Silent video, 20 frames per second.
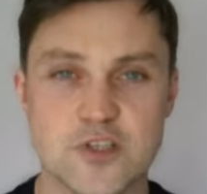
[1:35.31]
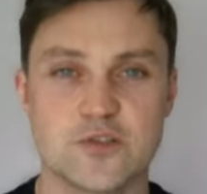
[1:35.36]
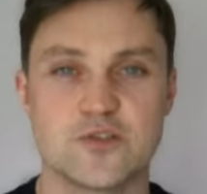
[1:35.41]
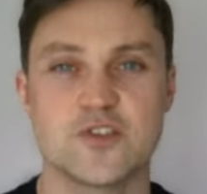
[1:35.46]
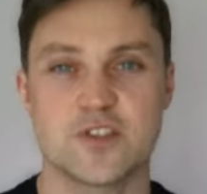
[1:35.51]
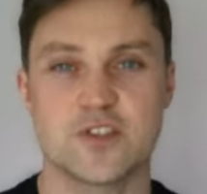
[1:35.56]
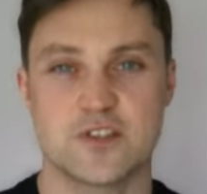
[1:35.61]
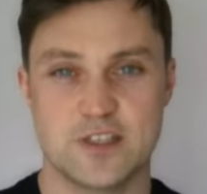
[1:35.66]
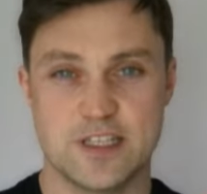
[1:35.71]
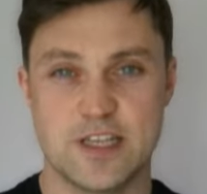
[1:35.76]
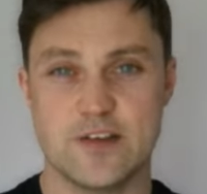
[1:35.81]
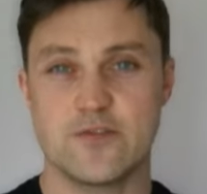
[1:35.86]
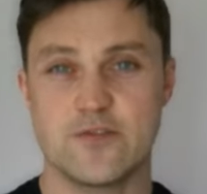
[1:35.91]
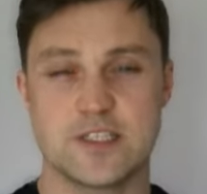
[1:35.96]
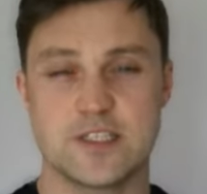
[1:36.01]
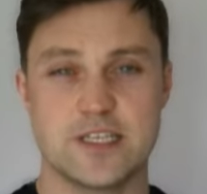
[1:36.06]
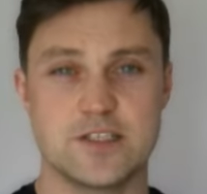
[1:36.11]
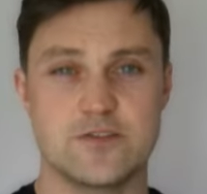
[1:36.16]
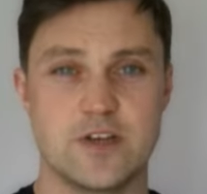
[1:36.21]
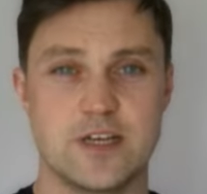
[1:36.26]
So, just the
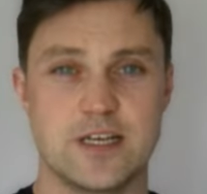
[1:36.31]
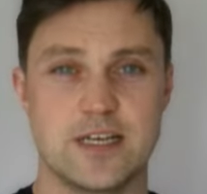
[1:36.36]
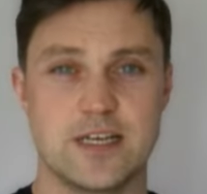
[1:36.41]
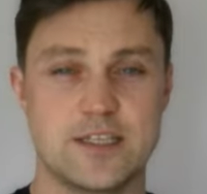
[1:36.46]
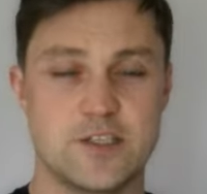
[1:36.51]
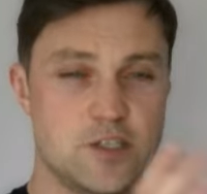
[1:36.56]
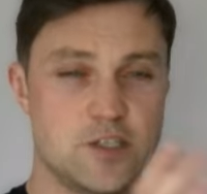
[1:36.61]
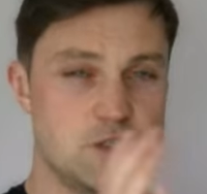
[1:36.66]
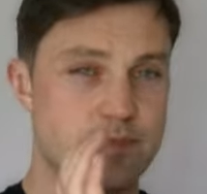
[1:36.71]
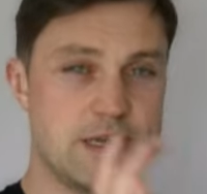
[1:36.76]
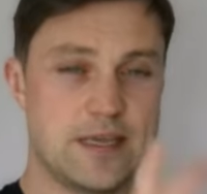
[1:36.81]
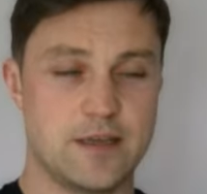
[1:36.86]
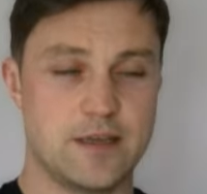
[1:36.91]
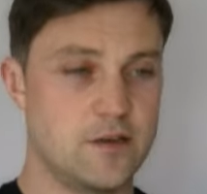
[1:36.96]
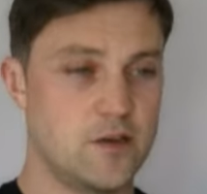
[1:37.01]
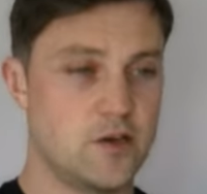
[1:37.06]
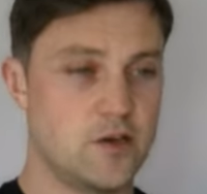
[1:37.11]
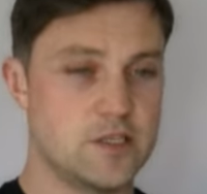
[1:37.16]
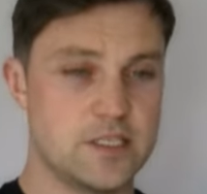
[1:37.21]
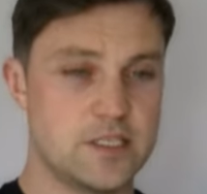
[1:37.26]
differences, really, just to make
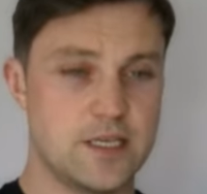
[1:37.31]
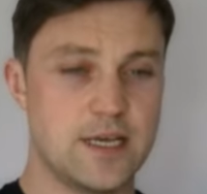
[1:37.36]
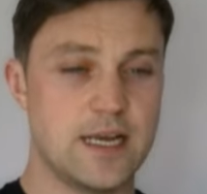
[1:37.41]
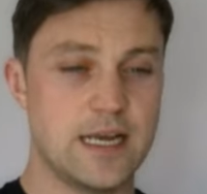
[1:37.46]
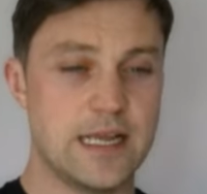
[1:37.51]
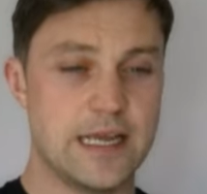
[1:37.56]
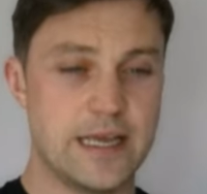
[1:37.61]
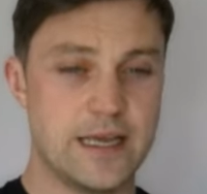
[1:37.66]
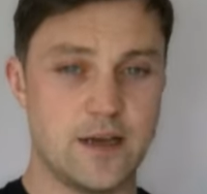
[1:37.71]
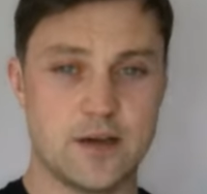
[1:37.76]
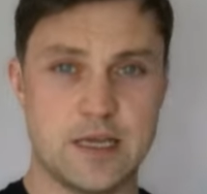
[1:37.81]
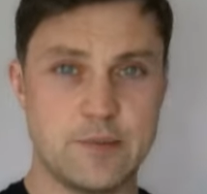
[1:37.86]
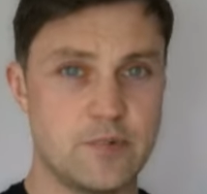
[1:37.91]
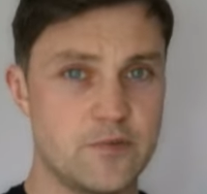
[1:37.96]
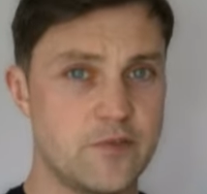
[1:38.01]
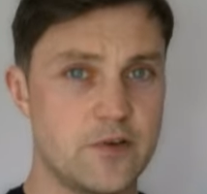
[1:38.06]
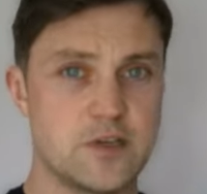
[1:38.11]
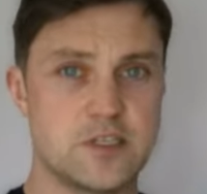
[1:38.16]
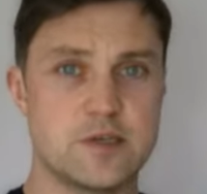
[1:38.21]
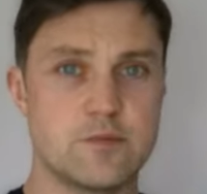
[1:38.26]
it nice and clear. I'll keep
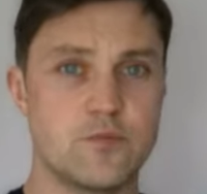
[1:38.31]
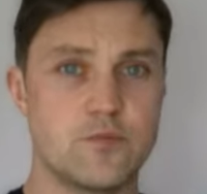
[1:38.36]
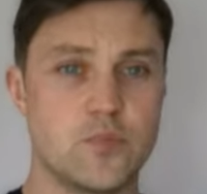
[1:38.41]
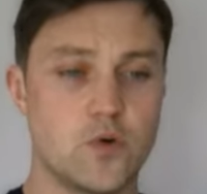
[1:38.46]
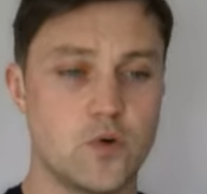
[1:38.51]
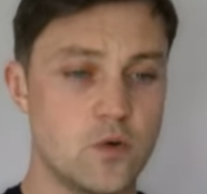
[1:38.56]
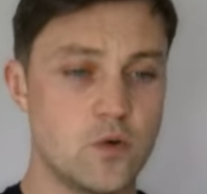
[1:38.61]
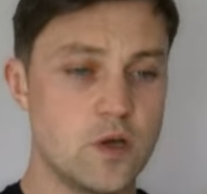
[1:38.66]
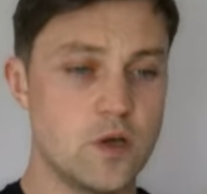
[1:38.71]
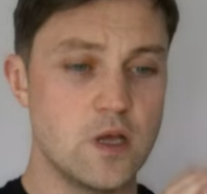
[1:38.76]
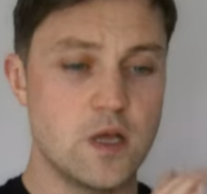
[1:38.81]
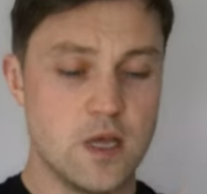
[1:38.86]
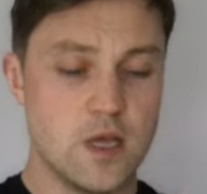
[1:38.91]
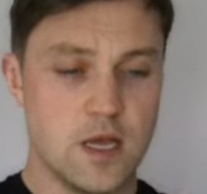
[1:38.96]
it very simple.